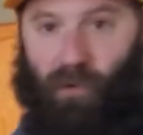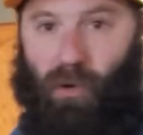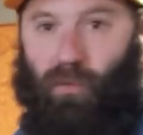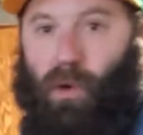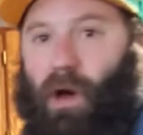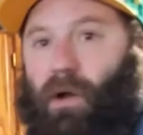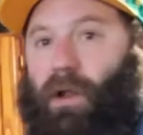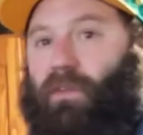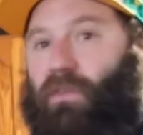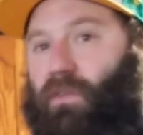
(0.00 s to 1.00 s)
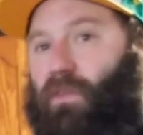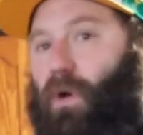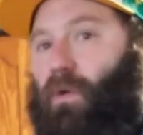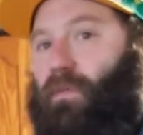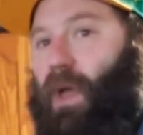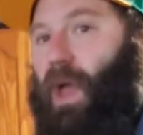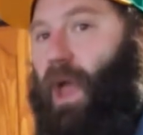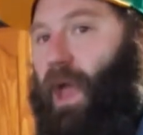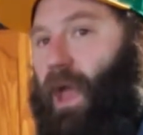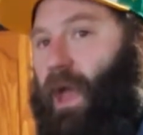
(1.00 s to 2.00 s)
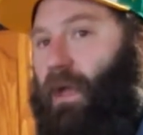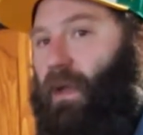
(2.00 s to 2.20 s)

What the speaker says: of cold water next to the stove, and